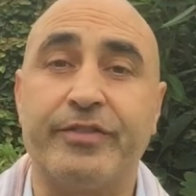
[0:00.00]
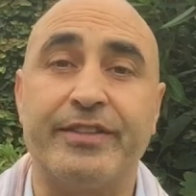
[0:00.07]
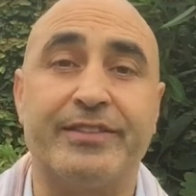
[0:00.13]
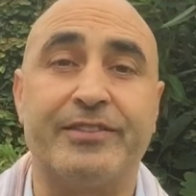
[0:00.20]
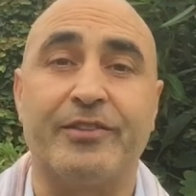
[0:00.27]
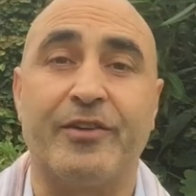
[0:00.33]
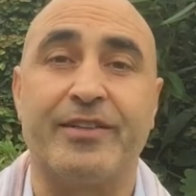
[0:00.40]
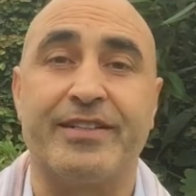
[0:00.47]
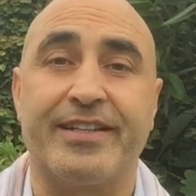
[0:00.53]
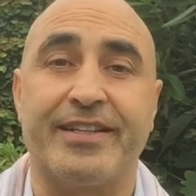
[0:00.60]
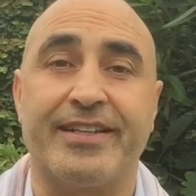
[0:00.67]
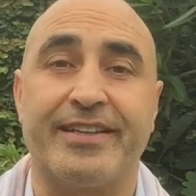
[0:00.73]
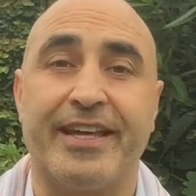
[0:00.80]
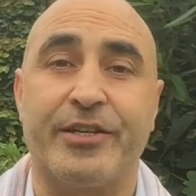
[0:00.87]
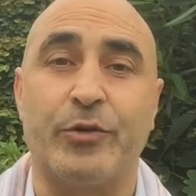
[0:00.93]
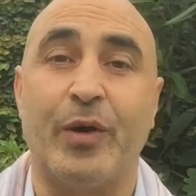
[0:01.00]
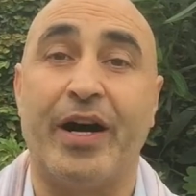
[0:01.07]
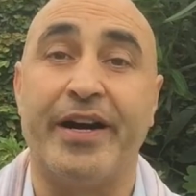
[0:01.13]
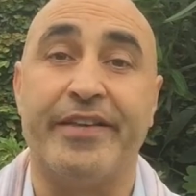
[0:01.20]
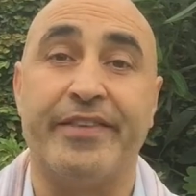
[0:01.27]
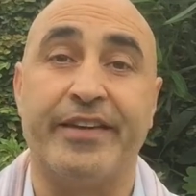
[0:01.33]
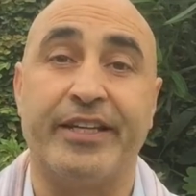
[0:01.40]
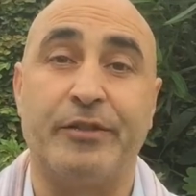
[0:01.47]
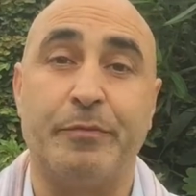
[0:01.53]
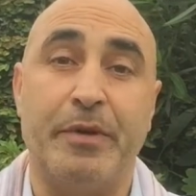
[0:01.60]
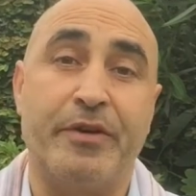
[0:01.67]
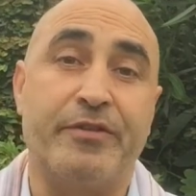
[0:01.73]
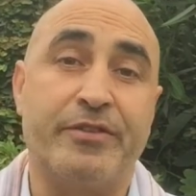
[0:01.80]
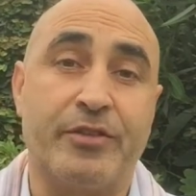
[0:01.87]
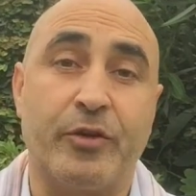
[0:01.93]
It's not that you either
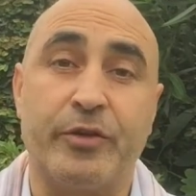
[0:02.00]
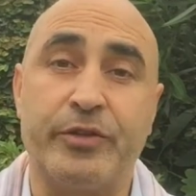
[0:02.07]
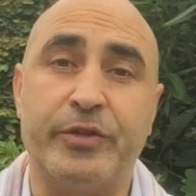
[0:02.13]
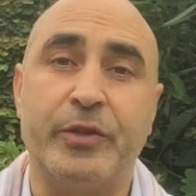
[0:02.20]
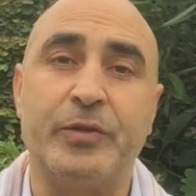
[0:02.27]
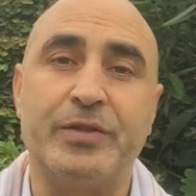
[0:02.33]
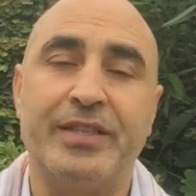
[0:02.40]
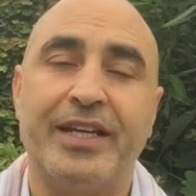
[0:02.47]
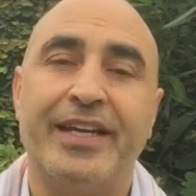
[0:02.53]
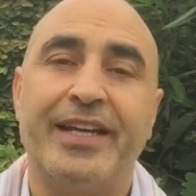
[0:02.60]
experience it or you don't.